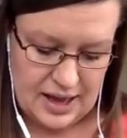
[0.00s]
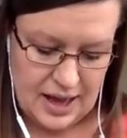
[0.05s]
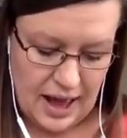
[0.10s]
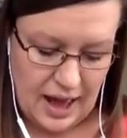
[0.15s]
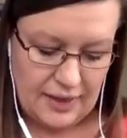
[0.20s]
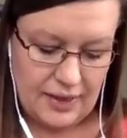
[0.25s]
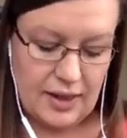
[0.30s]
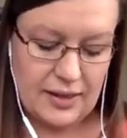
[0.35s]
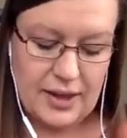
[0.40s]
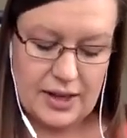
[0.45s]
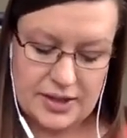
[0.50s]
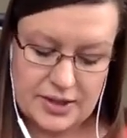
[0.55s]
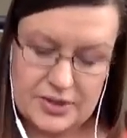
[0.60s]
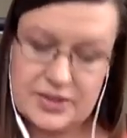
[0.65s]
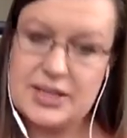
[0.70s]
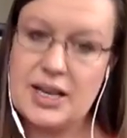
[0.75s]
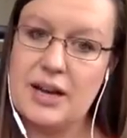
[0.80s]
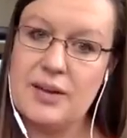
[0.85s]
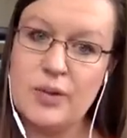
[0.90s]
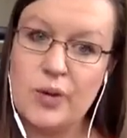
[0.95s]
And then they do
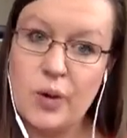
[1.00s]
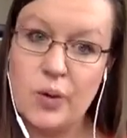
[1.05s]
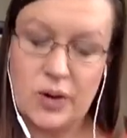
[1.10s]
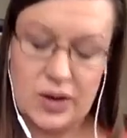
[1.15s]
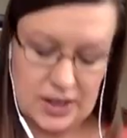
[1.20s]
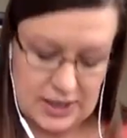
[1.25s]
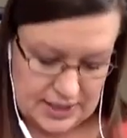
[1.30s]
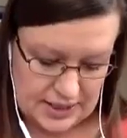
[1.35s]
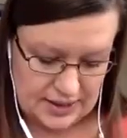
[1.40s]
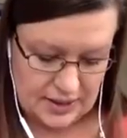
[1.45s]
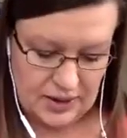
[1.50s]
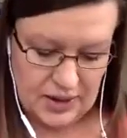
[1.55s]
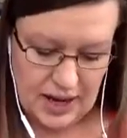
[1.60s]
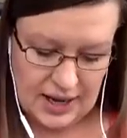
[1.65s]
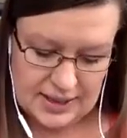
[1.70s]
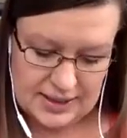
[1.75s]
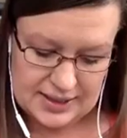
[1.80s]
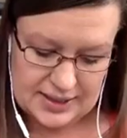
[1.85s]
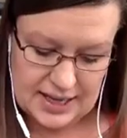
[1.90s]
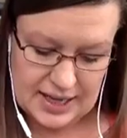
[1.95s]
say, of course, in the
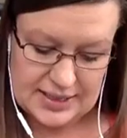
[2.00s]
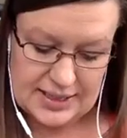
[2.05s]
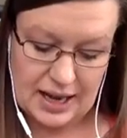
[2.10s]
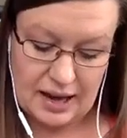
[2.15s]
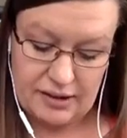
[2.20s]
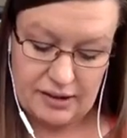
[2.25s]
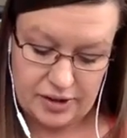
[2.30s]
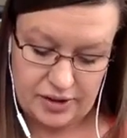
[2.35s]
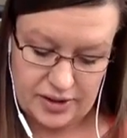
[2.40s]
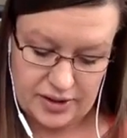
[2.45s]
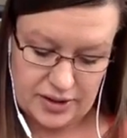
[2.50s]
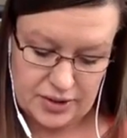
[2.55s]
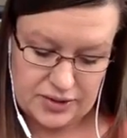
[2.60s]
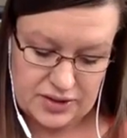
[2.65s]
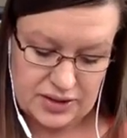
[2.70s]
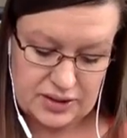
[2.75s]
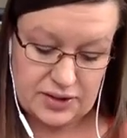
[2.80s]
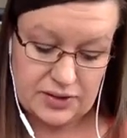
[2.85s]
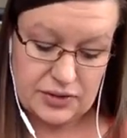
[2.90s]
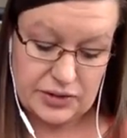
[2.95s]
United States, alcohol
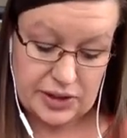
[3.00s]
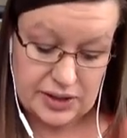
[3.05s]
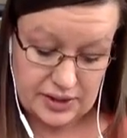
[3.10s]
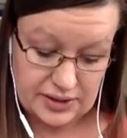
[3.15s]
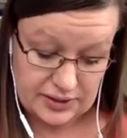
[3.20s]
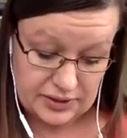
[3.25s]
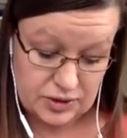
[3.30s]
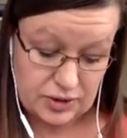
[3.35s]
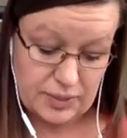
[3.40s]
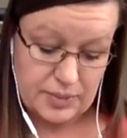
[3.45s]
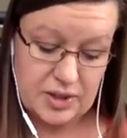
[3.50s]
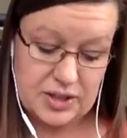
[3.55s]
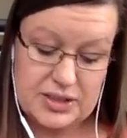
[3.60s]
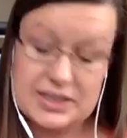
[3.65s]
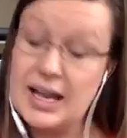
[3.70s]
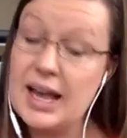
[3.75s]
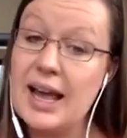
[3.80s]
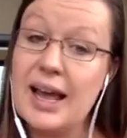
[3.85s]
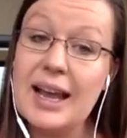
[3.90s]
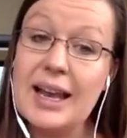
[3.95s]
use contributes
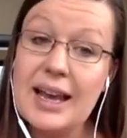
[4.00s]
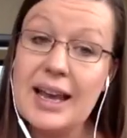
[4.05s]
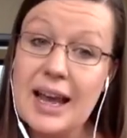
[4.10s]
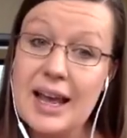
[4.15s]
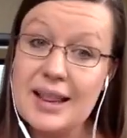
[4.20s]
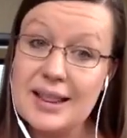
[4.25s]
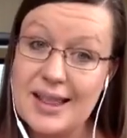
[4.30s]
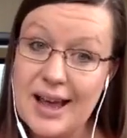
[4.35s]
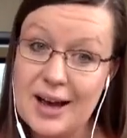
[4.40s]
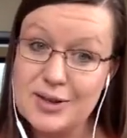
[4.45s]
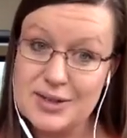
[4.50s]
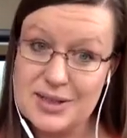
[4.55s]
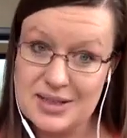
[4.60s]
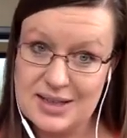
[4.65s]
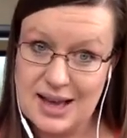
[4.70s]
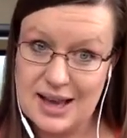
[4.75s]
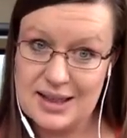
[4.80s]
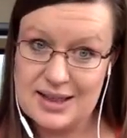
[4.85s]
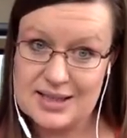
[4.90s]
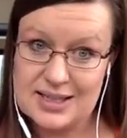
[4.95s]
to 88,000
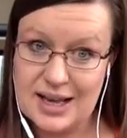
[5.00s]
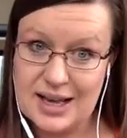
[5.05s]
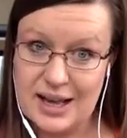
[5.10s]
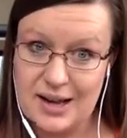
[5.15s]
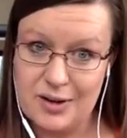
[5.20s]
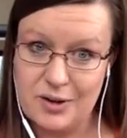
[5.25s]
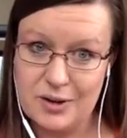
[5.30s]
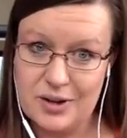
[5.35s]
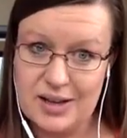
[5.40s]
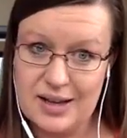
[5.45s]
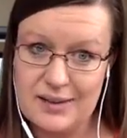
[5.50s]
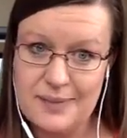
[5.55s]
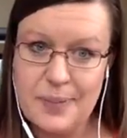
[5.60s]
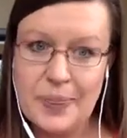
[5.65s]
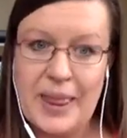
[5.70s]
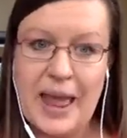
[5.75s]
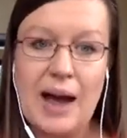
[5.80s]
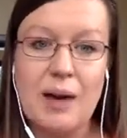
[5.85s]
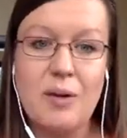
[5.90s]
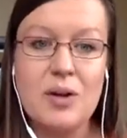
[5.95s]
deaths annually.
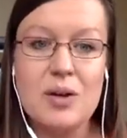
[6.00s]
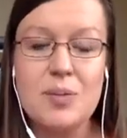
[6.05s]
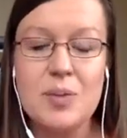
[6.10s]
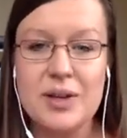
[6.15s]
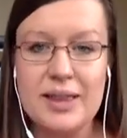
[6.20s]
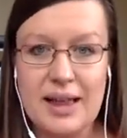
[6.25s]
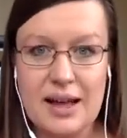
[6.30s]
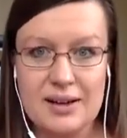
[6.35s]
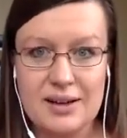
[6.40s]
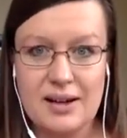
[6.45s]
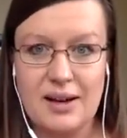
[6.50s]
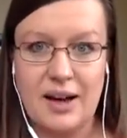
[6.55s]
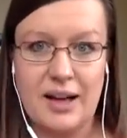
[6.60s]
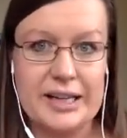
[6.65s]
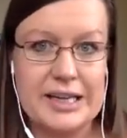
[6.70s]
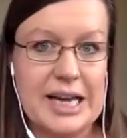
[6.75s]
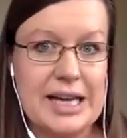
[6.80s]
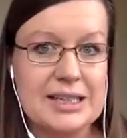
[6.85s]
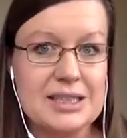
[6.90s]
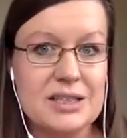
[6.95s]
I want to put that in
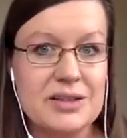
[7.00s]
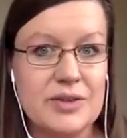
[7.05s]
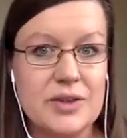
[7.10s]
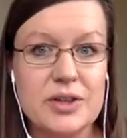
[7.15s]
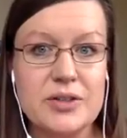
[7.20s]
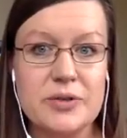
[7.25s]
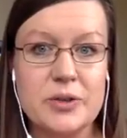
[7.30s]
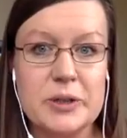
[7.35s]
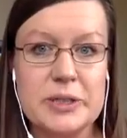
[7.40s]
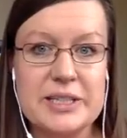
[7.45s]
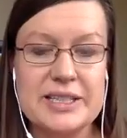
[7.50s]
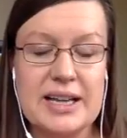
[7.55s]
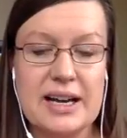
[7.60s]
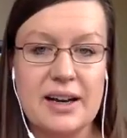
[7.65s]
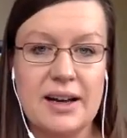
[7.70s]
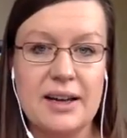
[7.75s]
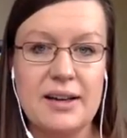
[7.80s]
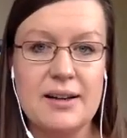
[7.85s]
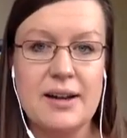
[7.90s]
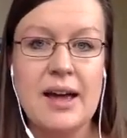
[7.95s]
context for you for a
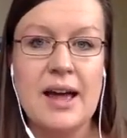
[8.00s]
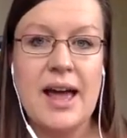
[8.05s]
second.